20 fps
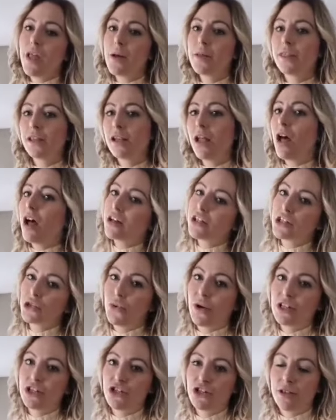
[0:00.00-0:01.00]
The last
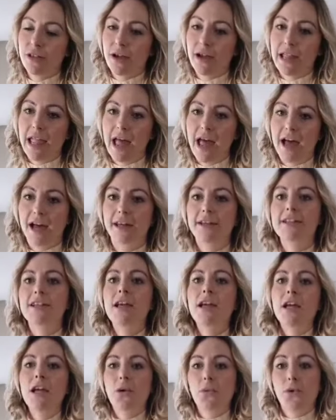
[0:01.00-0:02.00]
question that I had
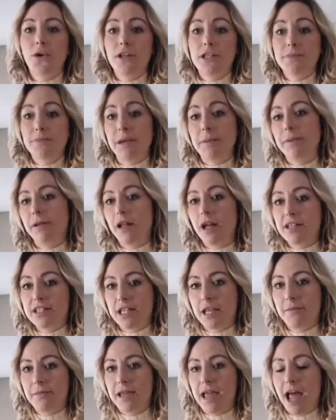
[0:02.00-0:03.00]
was people
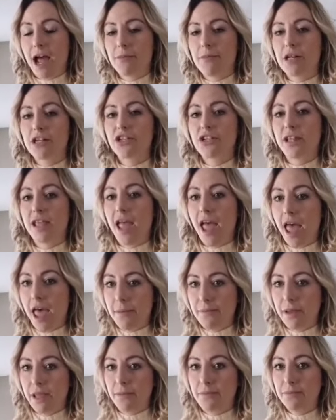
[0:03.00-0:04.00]
asking me how much the
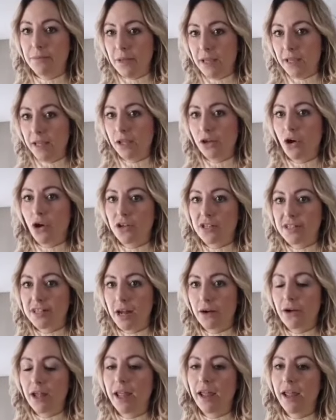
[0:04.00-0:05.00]
Airbnb costs
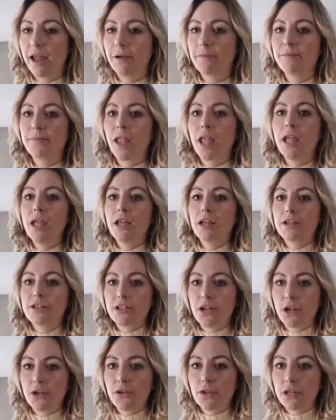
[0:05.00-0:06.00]
out here.
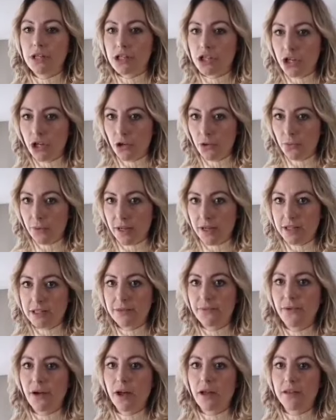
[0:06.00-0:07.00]
So the 2
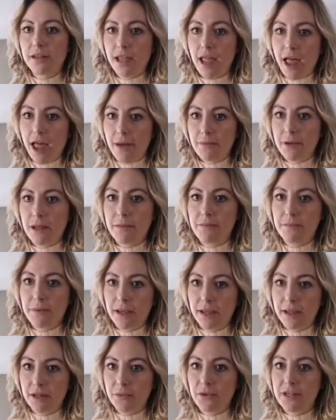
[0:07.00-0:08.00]
weeks for the
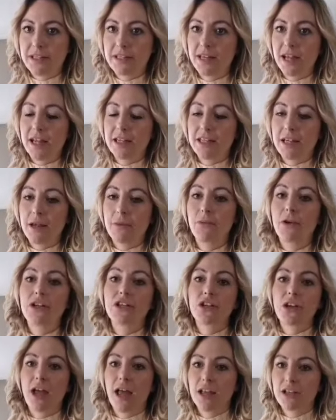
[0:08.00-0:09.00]
Airbnb that we stayed in,
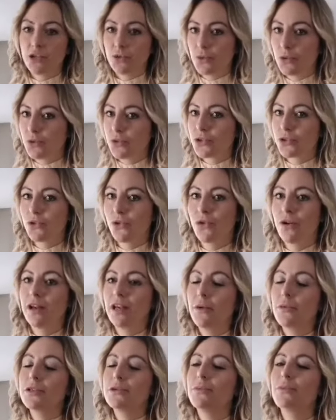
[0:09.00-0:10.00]
which as you all saw,
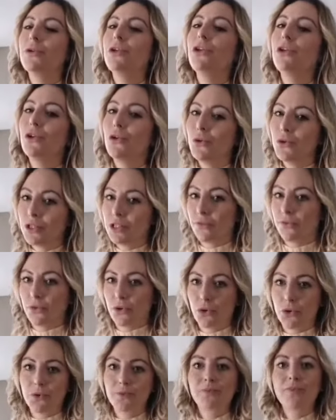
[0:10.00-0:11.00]
and it was
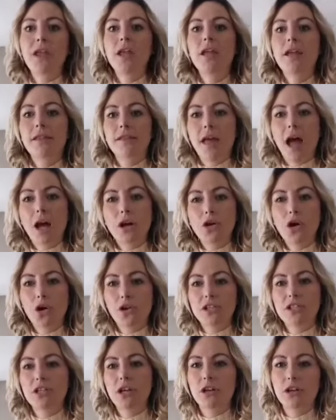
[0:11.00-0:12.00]
beautiful, that
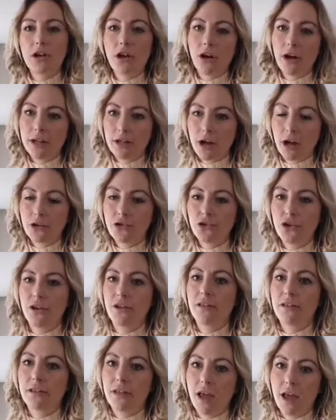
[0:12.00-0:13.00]
cost
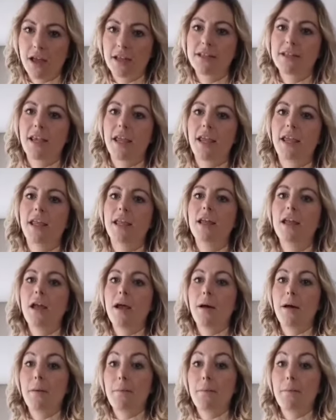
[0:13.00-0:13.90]
£930,